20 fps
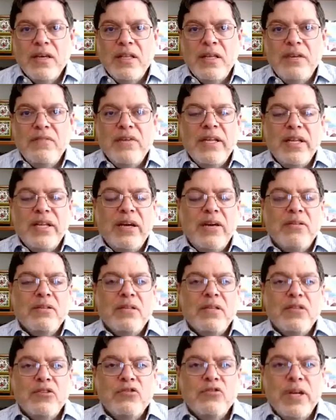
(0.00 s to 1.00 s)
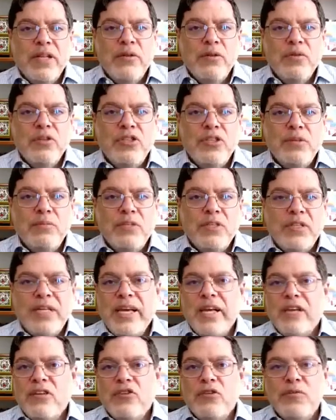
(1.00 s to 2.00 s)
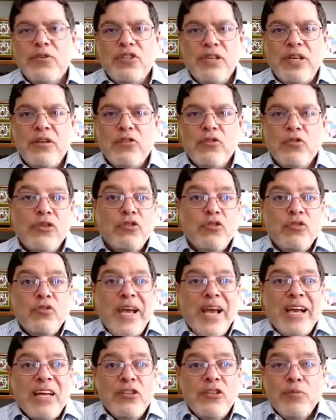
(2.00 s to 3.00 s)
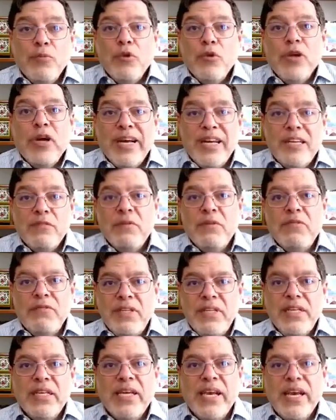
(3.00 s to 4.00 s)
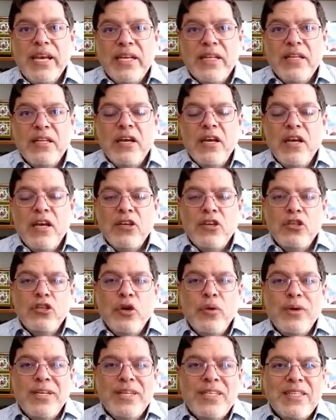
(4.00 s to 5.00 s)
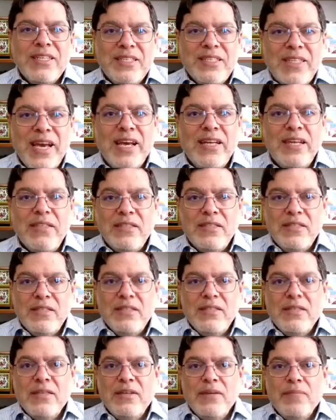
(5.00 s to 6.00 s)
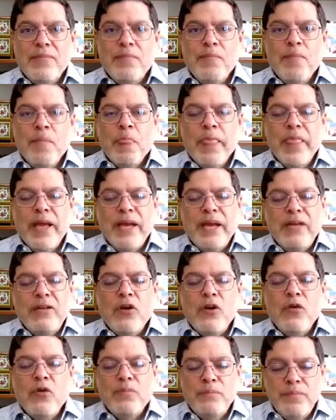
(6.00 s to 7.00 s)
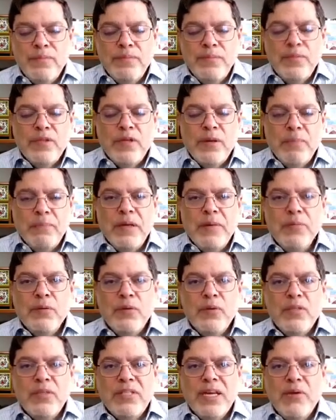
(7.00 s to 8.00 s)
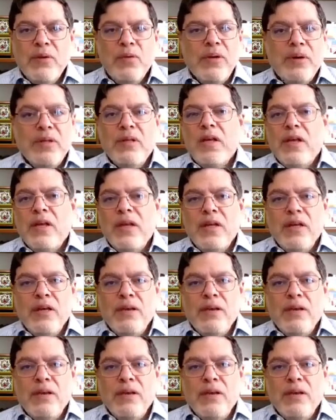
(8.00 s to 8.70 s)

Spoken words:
and they've allowed the Israeli regime to take so much territory. So Hezbollah has been vindicated. So in a sense, I know some people will say, well,